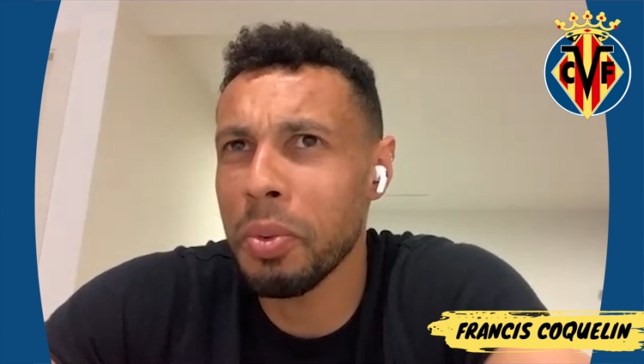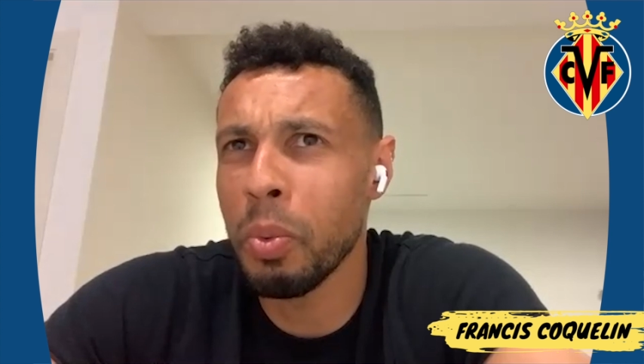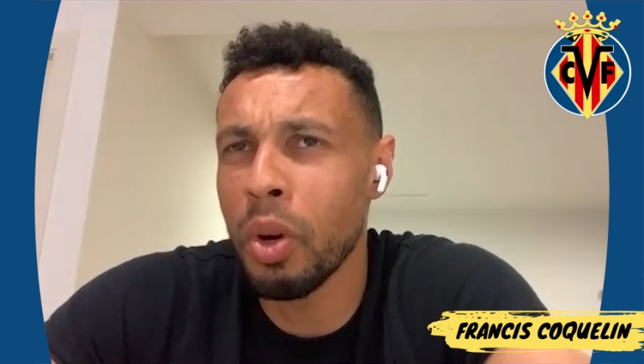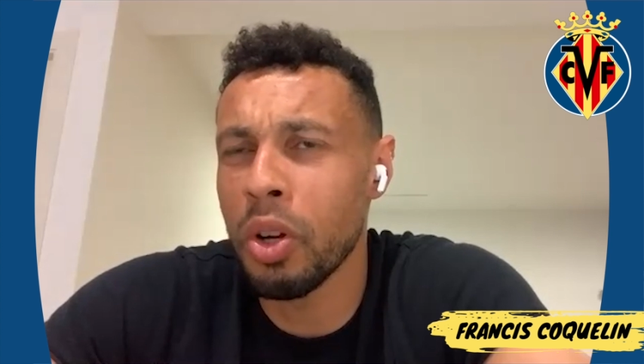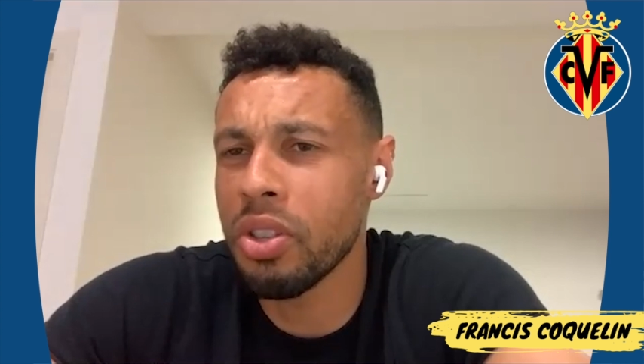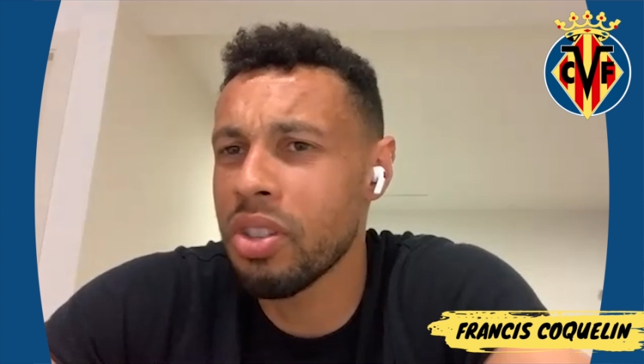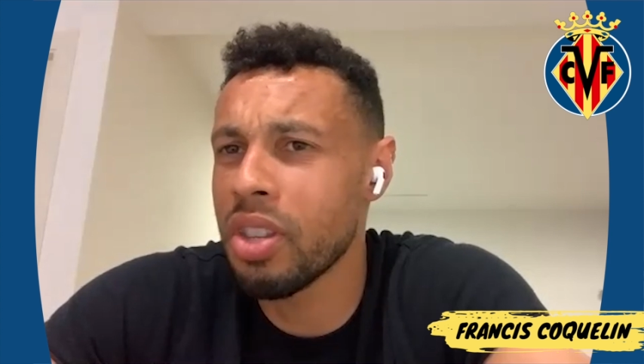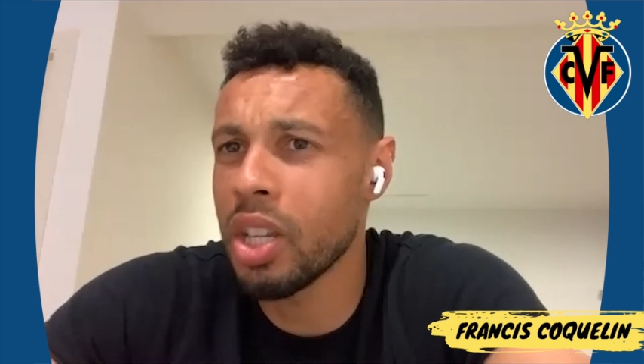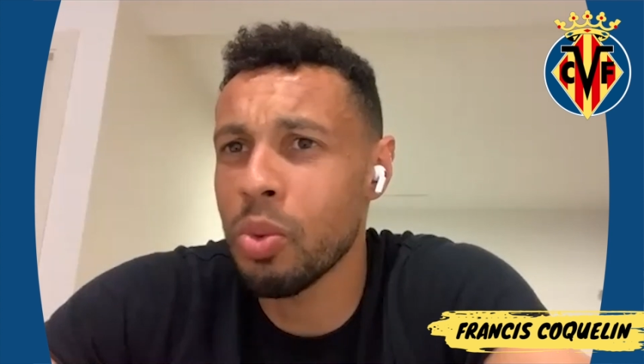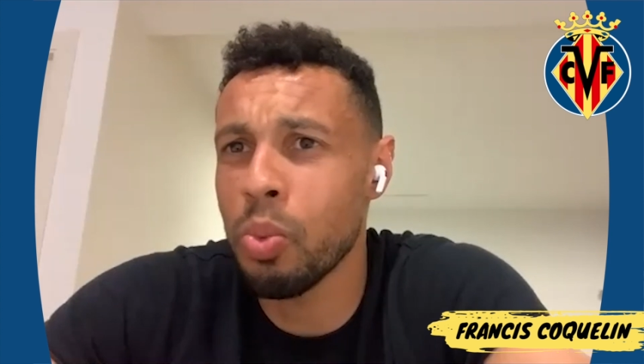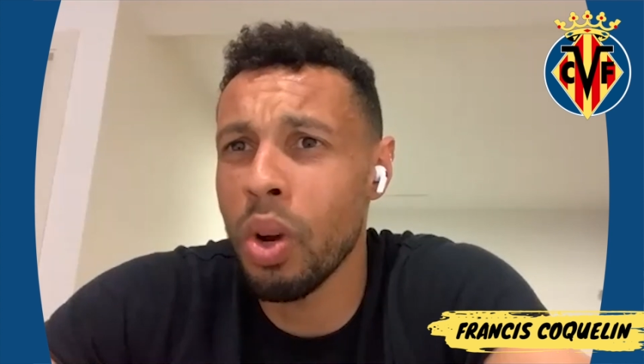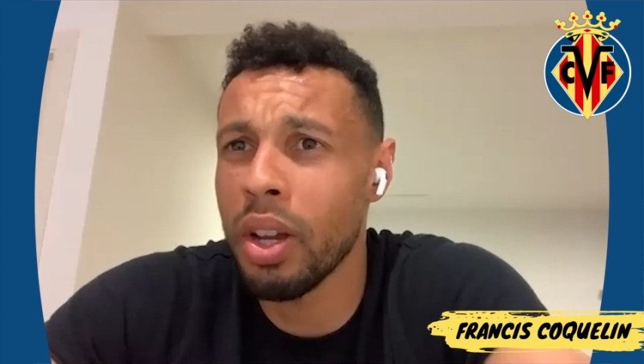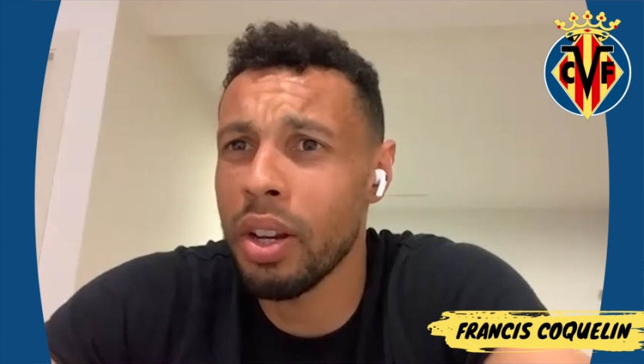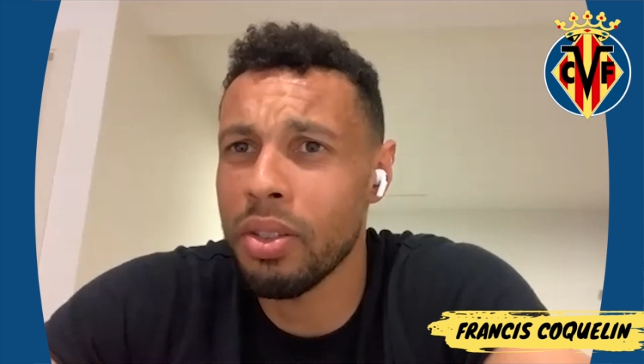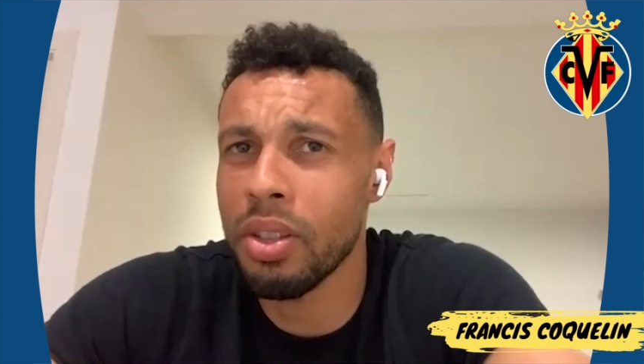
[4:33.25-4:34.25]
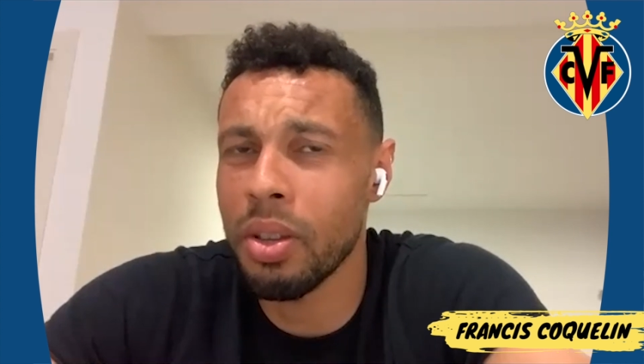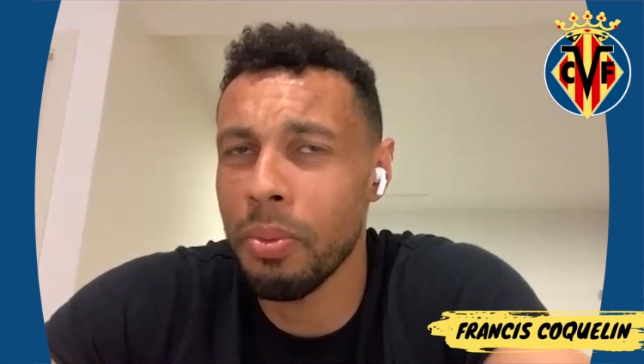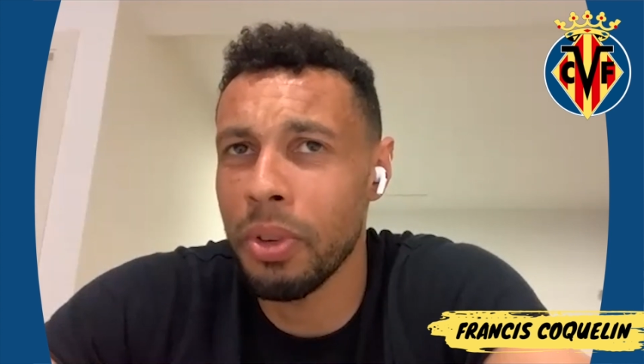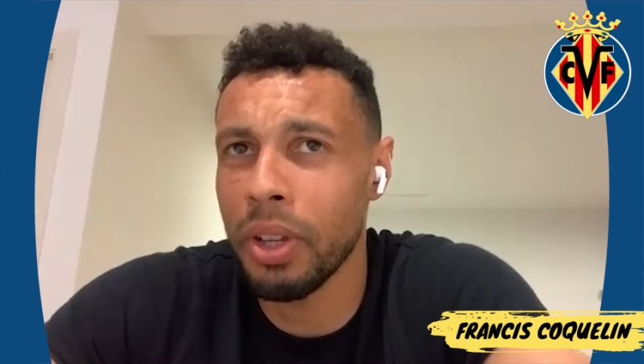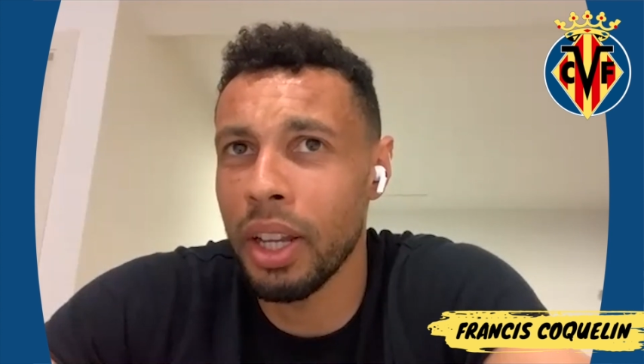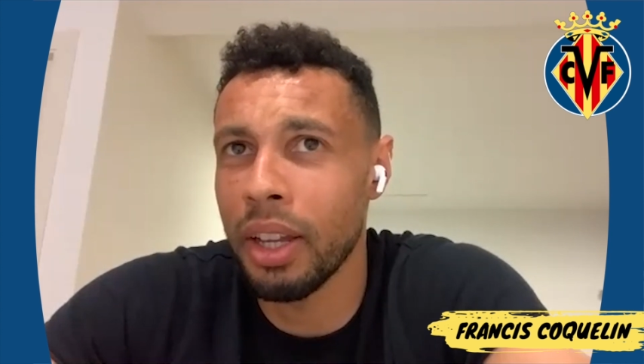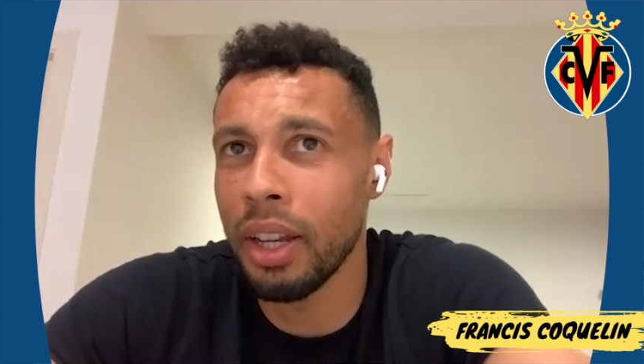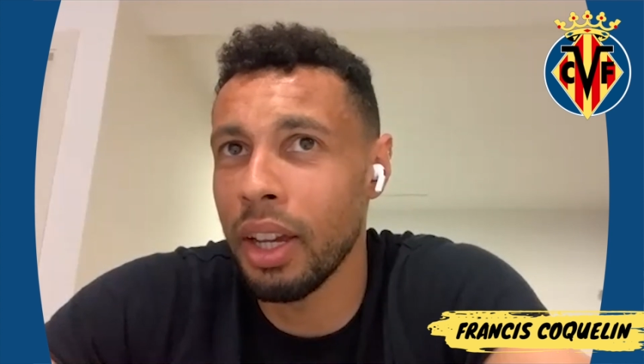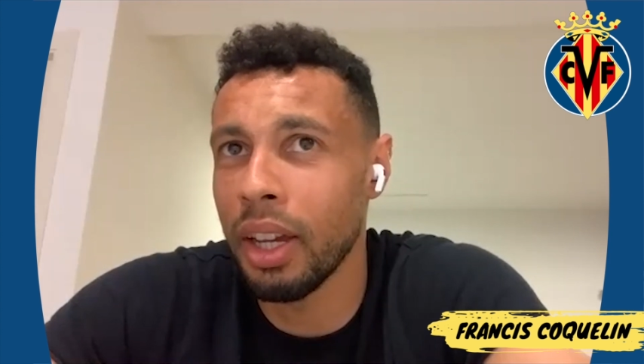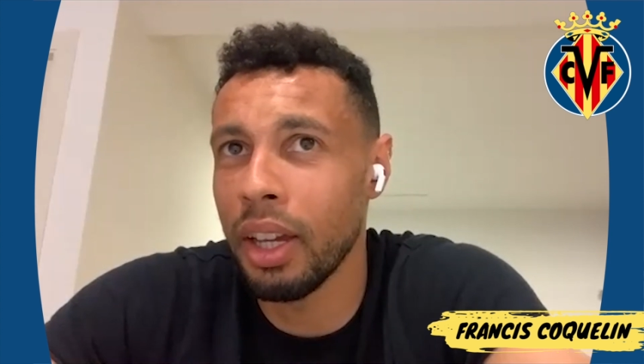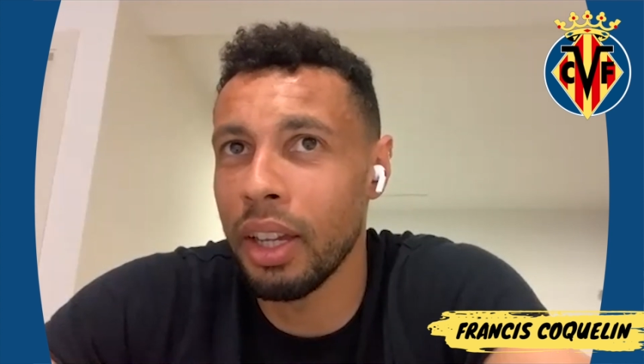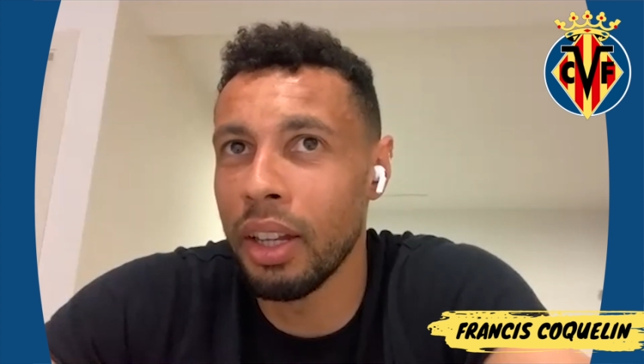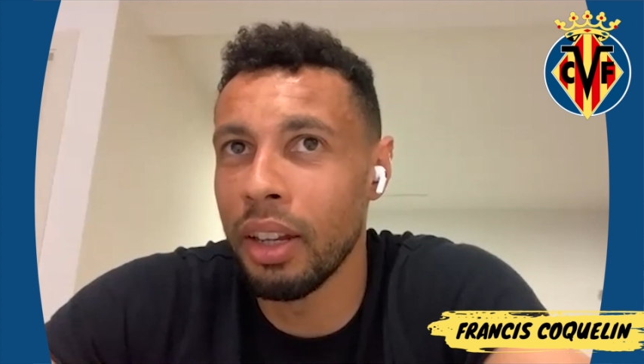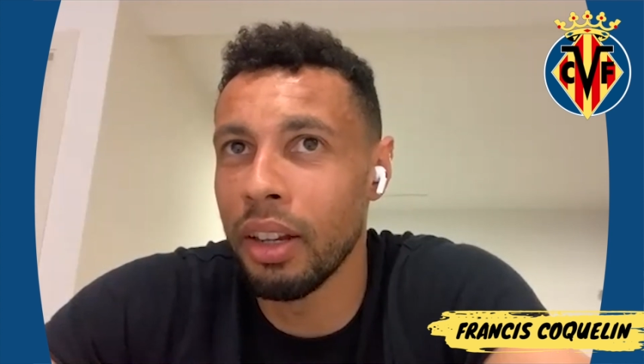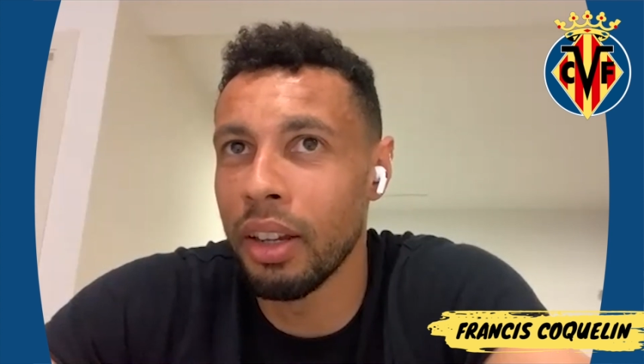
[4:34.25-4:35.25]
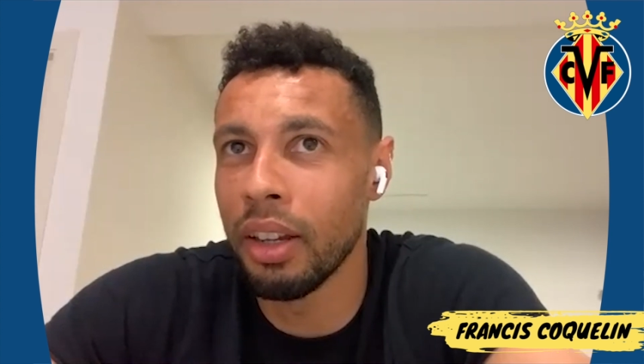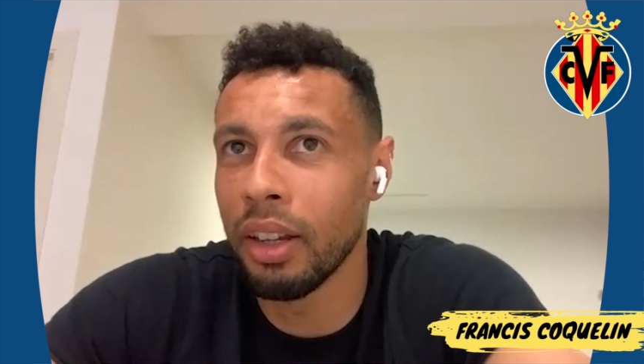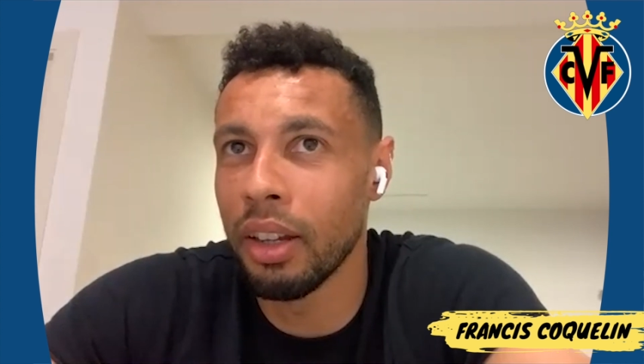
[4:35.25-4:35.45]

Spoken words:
won 6-1 or something like that, and